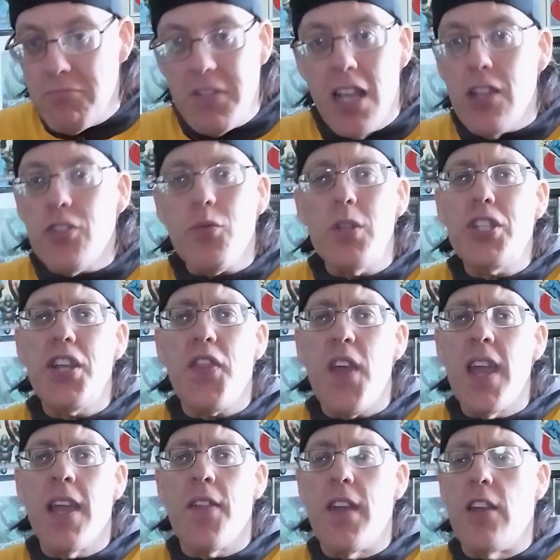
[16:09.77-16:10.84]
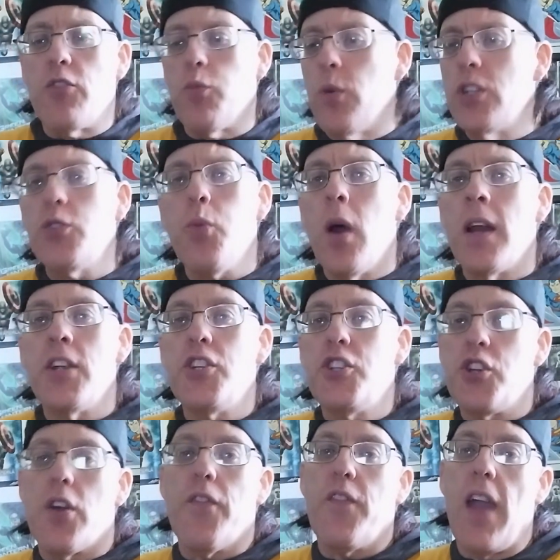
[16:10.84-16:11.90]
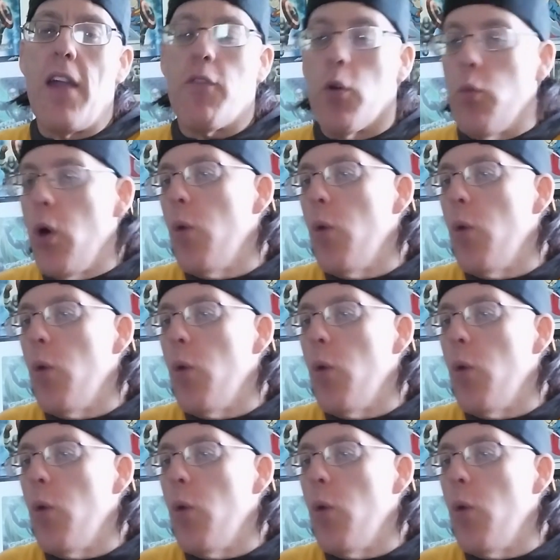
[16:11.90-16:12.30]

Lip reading: tell us what you think of these. Which one is your favorite?